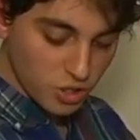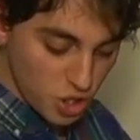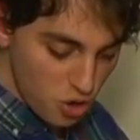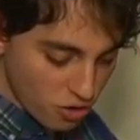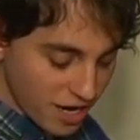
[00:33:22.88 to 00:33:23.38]

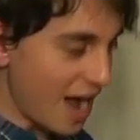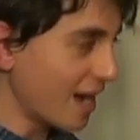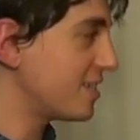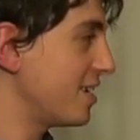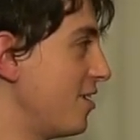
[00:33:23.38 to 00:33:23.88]
Two
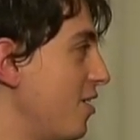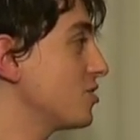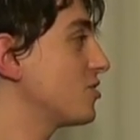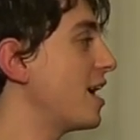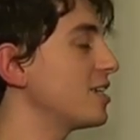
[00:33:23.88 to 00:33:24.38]

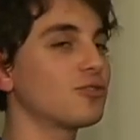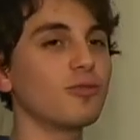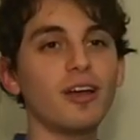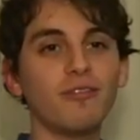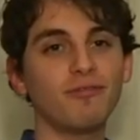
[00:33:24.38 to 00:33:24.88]
cocktails! That's
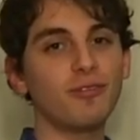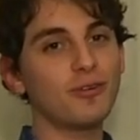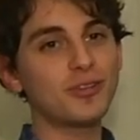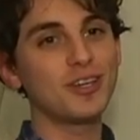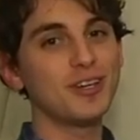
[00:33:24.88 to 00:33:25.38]
right,
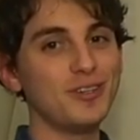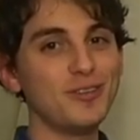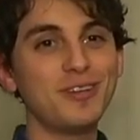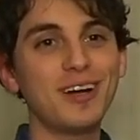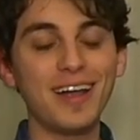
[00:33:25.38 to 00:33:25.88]
folks.
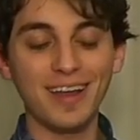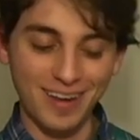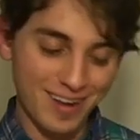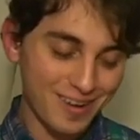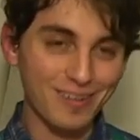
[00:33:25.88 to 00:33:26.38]
You got
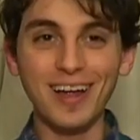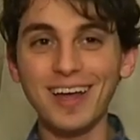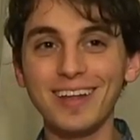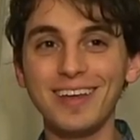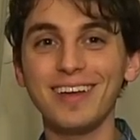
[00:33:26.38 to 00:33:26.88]
it
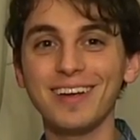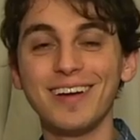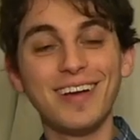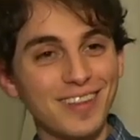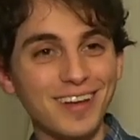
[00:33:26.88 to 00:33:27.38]
right
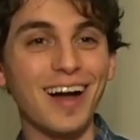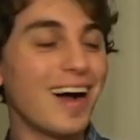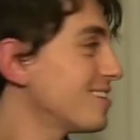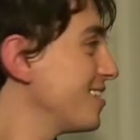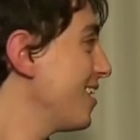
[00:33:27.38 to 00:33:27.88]
here. The
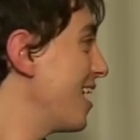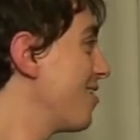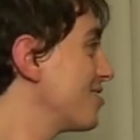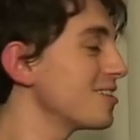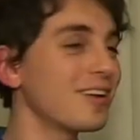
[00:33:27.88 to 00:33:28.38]
cocktail
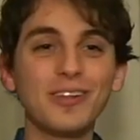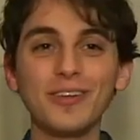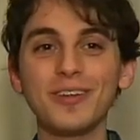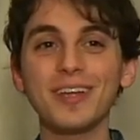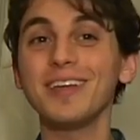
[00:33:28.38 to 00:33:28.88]
hours
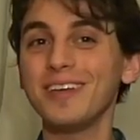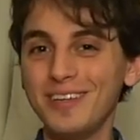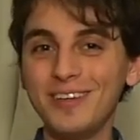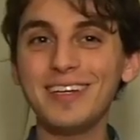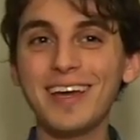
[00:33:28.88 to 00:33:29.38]
including,
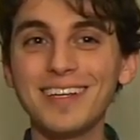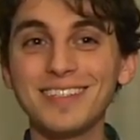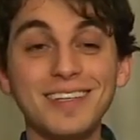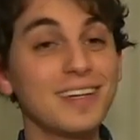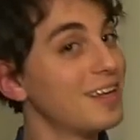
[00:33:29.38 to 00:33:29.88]
you
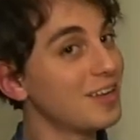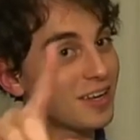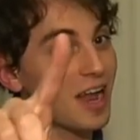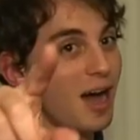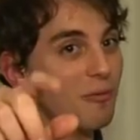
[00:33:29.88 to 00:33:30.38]
guessed it,
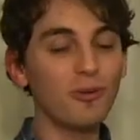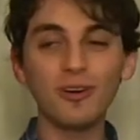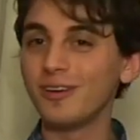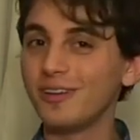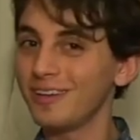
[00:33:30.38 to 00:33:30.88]
not
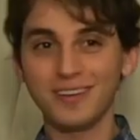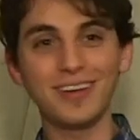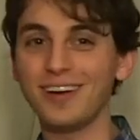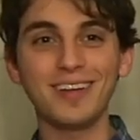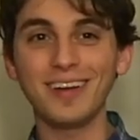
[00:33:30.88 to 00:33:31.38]
one,
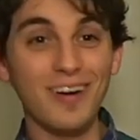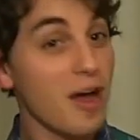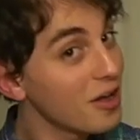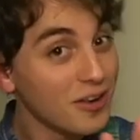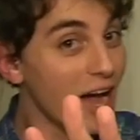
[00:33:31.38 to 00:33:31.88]
no
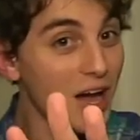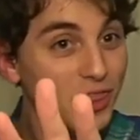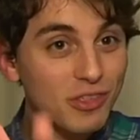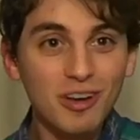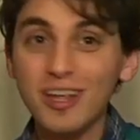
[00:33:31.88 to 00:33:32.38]
no,
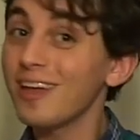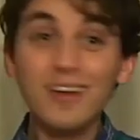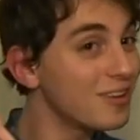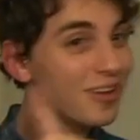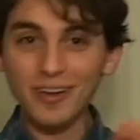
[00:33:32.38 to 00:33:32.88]
not three,
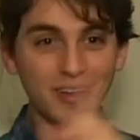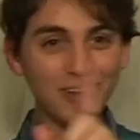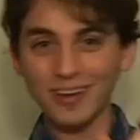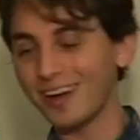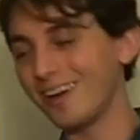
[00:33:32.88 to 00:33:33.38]
no
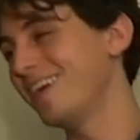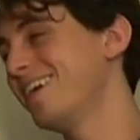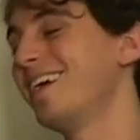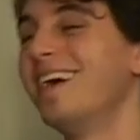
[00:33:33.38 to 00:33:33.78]
no no,